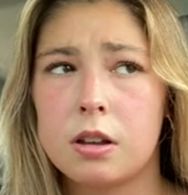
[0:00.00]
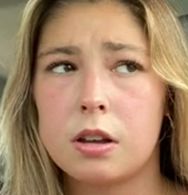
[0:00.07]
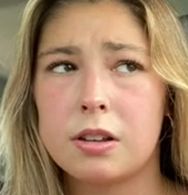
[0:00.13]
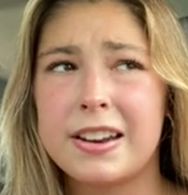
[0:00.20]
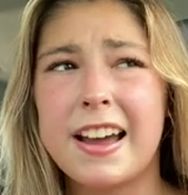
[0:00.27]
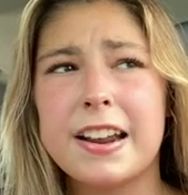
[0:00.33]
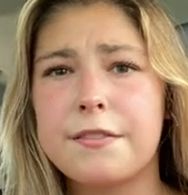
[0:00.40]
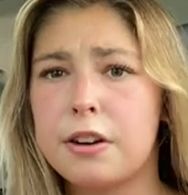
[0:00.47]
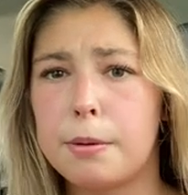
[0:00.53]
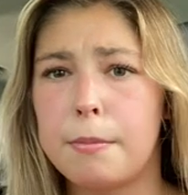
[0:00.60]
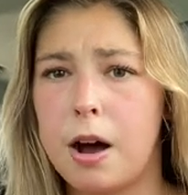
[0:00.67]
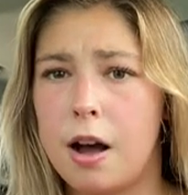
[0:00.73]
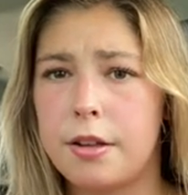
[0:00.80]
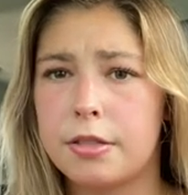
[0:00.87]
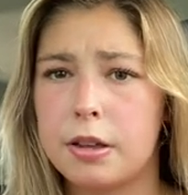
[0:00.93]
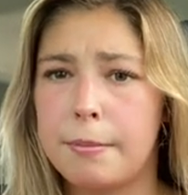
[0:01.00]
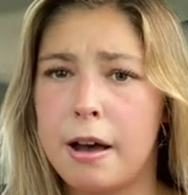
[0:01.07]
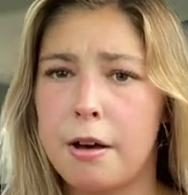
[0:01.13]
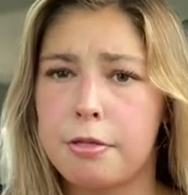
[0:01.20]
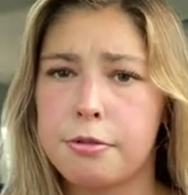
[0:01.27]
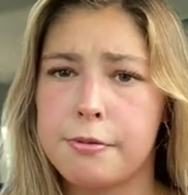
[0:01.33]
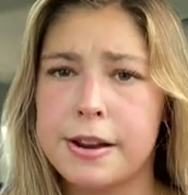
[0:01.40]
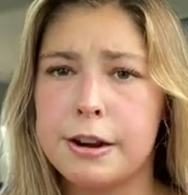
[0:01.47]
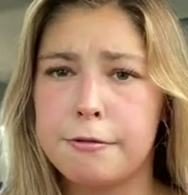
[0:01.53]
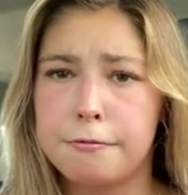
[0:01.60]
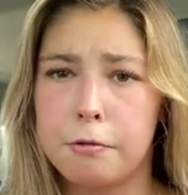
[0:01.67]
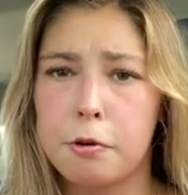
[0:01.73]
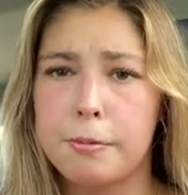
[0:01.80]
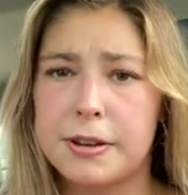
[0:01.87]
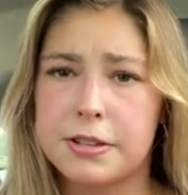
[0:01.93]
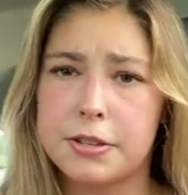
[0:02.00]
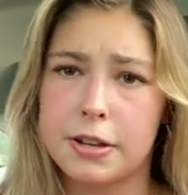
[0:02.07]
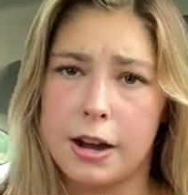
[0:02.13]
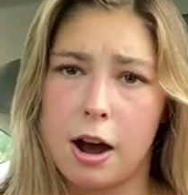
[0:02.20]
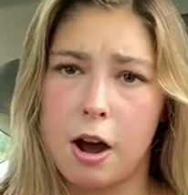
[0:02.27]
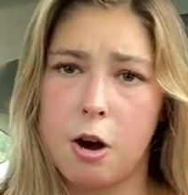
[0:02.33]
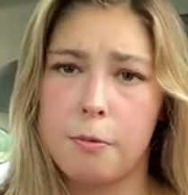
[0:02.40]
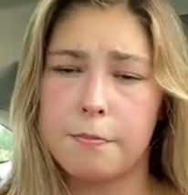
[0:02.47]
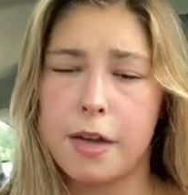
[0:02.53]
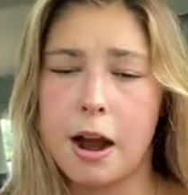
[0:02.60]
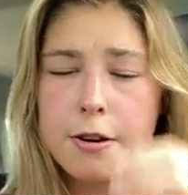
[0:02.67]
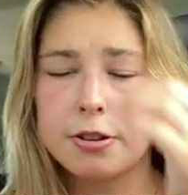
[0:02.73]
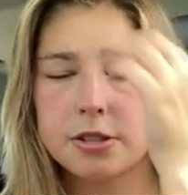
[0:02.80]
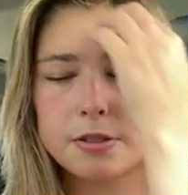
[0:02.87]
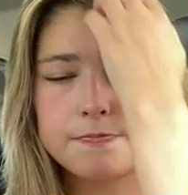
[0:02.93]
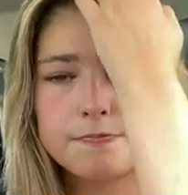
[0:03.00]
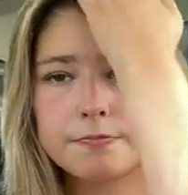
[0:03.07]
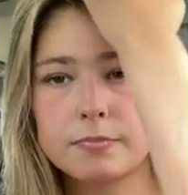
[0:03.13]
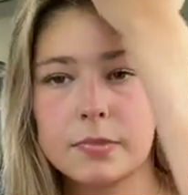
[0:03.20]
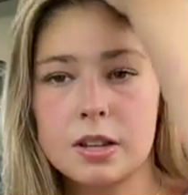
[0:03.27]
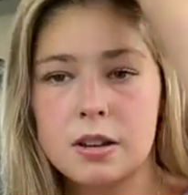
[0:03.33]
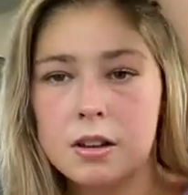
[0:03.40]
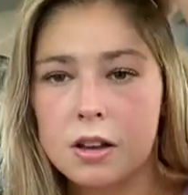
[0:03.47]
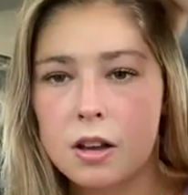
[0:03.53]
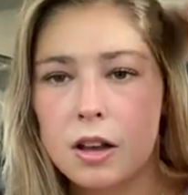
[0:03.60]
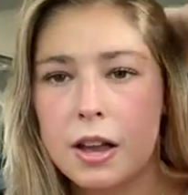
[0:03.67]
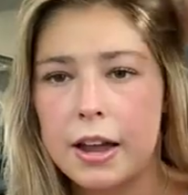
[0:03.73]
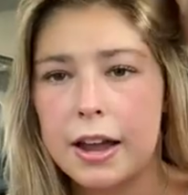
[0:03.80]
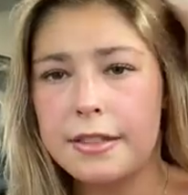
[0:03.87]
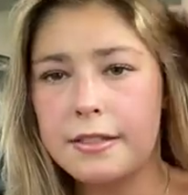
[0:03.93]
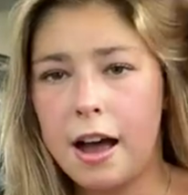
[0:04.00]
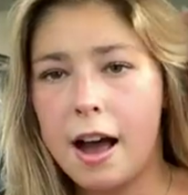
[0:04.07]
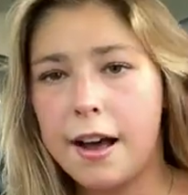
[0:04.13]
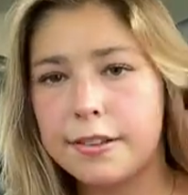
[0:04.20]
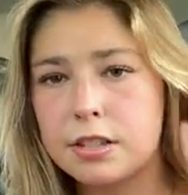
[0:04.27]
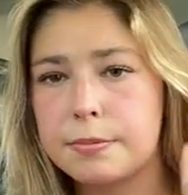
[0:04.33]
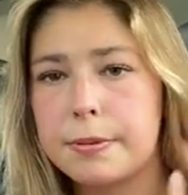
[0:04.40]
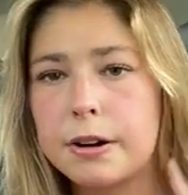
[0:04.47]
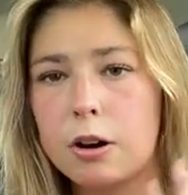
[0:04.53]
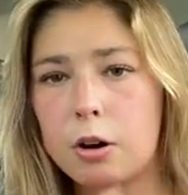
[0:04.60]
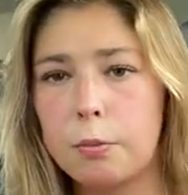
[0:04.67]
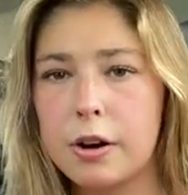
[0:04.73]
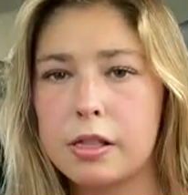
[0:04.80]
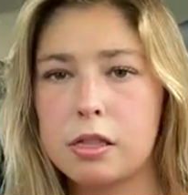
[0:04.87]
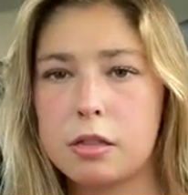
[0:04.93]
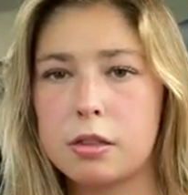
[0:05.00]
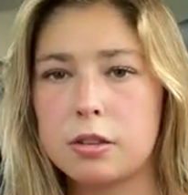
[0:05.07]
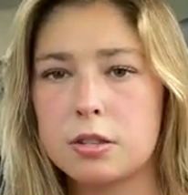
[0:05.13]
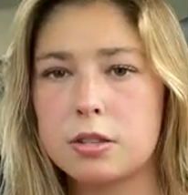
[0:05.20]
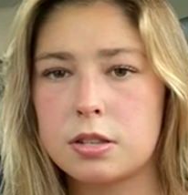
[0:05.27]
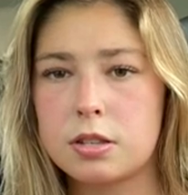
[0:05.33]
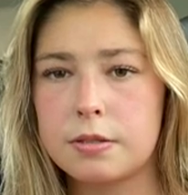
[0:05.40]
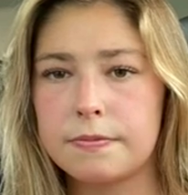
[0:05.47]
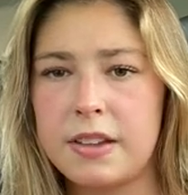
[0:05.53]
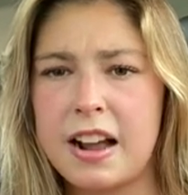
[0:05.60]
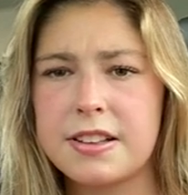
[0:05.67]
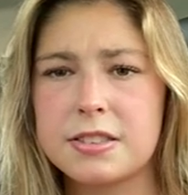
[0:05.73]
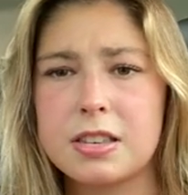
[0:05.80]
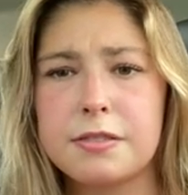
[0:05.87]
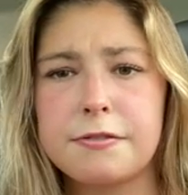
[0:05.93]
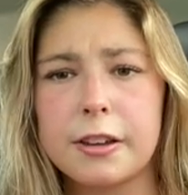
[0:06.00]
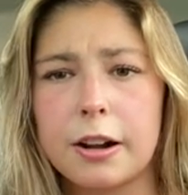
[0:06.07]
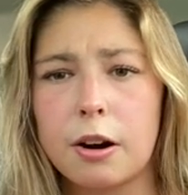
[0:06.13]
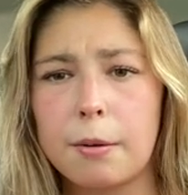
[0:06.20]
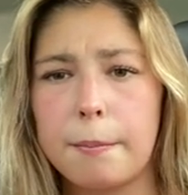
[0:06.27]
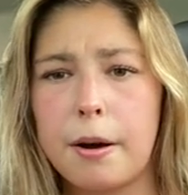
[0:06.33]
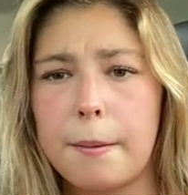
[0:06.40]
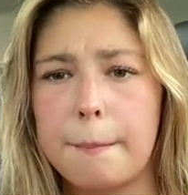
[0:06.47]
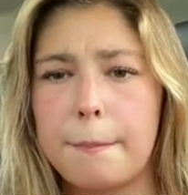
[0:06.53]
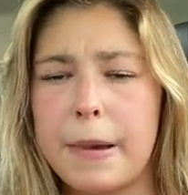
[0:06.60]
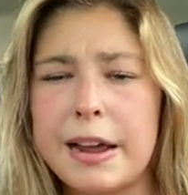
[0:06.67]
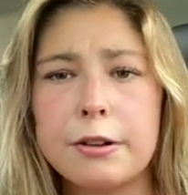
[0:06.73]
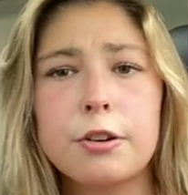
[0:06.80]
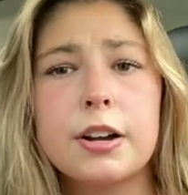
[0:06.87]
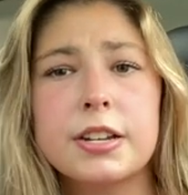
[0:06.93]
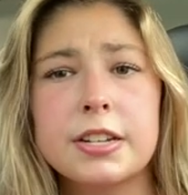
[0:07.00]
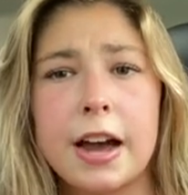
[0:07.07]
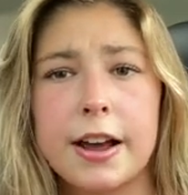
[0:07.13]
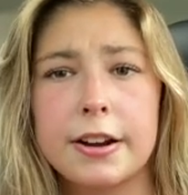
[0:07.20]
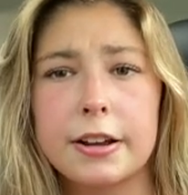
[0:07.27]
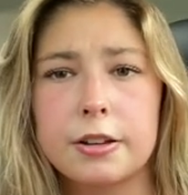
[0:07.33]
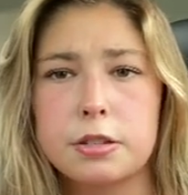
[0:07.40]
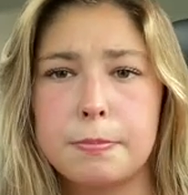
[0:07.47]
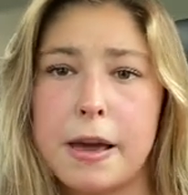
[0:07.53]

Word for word: not even a month, about three to four weeks ago, I was in the hospital with not severe, but pancreatitis.